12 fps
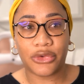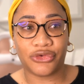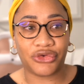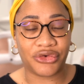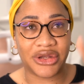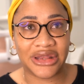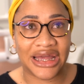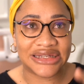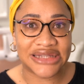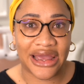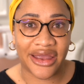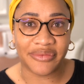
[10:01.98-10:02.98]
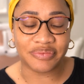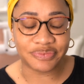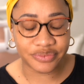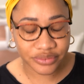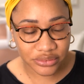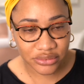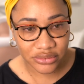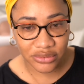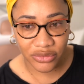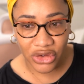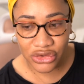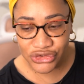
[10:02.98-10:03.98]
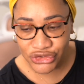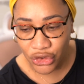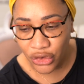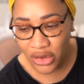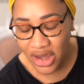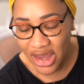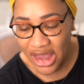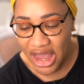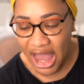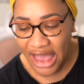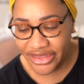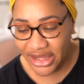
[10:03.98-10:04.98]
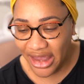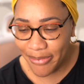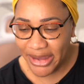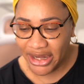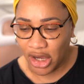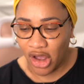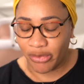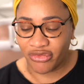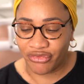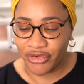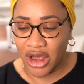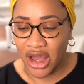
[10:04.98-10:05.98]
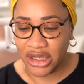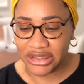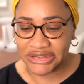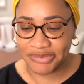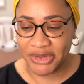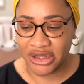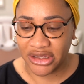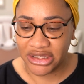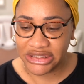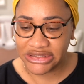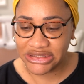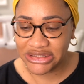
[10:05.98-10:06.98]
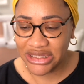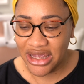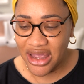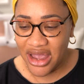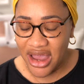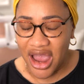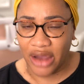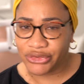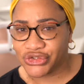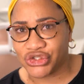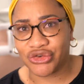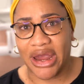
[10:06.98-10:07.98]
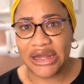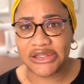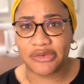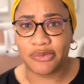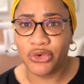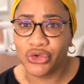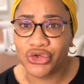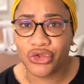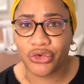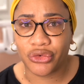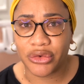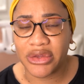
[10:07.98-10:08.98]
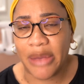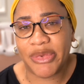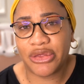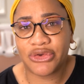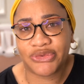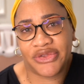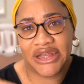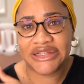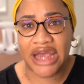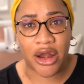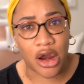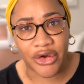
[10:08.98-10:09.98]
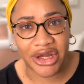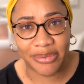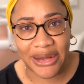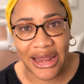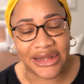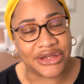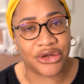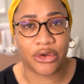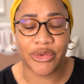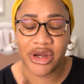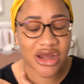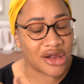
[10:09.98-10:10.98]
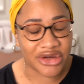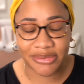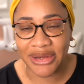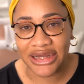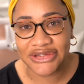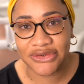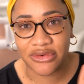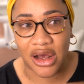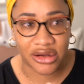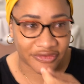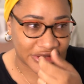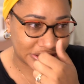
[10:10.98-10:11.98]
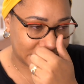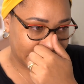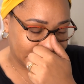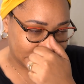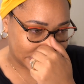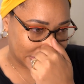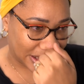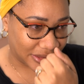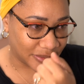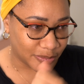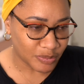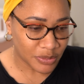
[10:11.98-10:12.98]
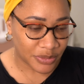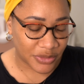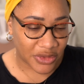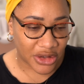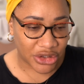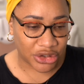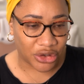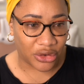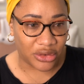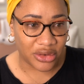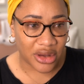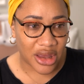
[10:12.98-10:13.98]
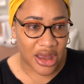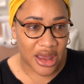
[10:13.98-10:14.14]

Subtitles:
during that time. So I think I made a couple vlogs because I was just trying to push through it. I mean, those were things I'd already planned, you know, we had already planned to do all of these things, and you know,